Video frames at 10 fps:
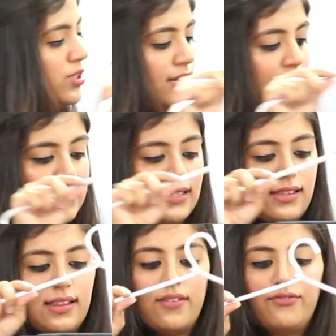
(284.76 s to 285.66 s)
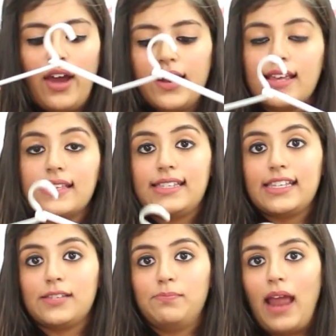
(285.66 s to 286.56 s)
jeans one is
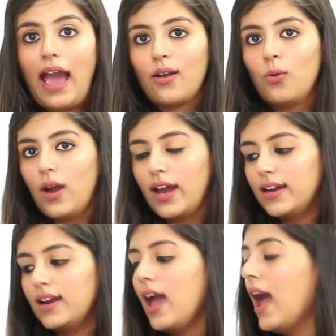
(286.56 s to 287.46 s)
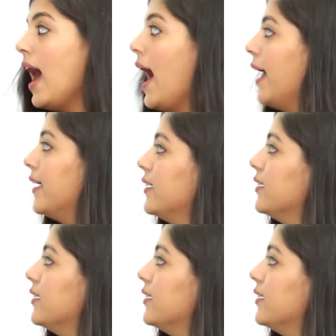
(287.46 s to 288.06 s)
this black one and